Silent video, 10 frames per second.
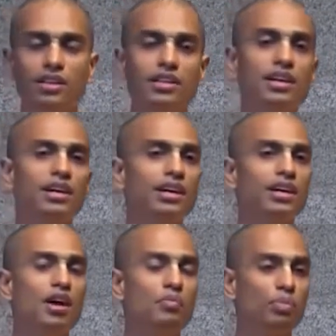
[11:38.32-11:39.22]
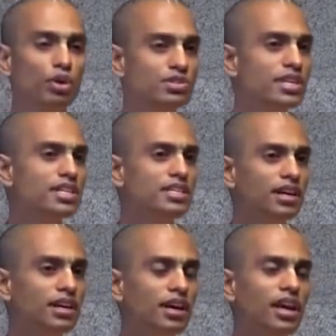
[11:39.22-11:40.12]
the
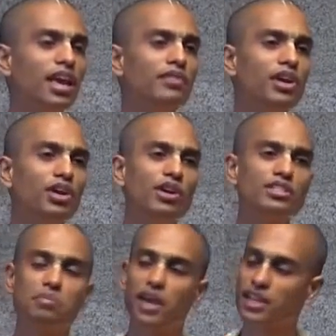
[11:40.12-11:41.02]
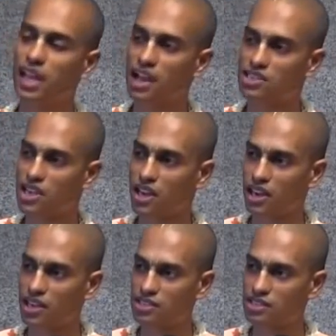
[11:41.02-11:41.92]
procedure given to us by the
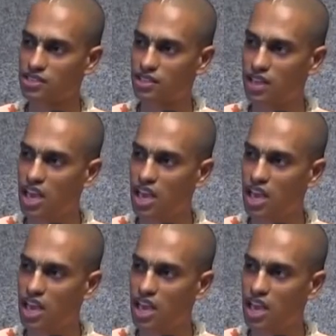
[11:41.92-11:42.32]
acharyas.